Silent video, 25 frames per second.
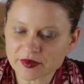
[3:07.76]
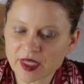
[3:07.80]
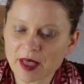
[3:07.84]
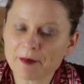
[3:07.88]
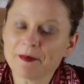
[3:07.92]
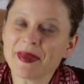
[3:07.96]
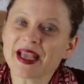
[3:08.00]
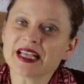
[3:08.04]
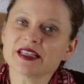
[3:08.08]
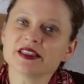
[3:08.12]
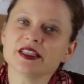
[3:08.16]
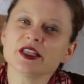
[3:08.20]

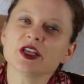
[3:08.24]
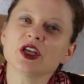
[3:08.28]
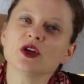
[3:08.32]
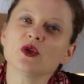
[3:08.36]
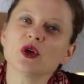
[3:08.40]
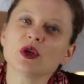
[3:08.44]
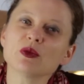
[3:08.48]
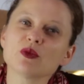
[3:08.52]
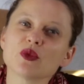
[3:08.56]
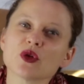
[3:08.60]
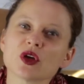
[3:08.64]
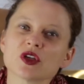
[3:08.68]
Mexico
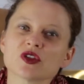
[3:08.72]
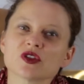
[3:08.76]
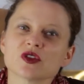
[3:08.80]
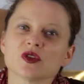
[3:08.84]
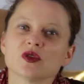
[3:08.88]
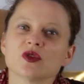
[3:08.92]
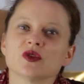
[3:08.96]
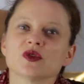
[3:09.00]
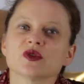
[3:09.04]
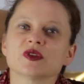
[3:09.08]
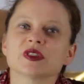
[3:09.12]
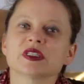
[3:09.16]
and
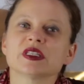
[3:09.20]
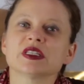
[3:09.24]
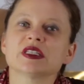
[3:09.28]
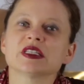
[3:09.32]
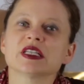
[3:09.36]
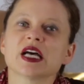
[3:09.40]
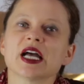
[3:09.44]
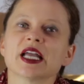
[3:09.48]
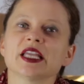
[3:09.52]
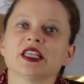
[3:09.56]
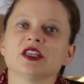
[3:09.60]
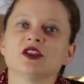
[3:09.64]
Brussels
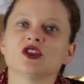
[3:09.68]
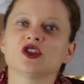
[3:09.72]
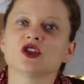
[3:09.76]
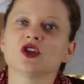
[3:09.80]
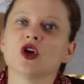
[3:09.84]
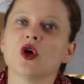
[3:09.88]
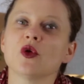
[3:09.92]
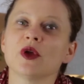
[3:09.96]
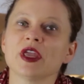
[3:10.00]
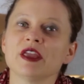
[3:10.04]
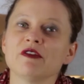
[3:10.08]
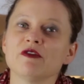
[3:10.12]
decided to
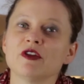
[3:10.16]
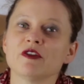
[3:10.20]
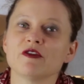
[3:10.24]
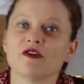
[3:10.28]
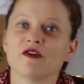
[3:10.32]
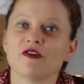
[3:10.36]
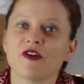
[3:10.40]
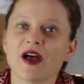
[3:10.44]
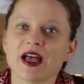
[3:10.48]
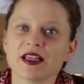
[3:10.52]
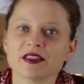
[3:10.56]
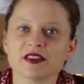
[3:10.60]
go even
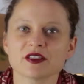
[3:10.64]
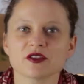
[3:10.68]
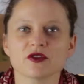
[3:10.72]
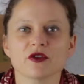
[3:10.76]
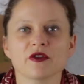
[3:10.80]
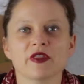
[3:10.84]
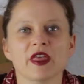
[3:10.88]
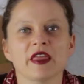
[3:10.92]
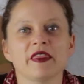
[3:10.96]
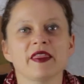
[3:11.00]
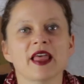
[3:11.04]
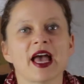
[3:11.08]

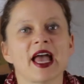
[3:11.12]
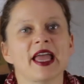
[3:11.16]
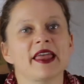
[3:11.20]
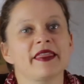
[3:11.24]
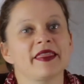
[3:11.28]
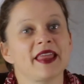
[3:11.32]
faster than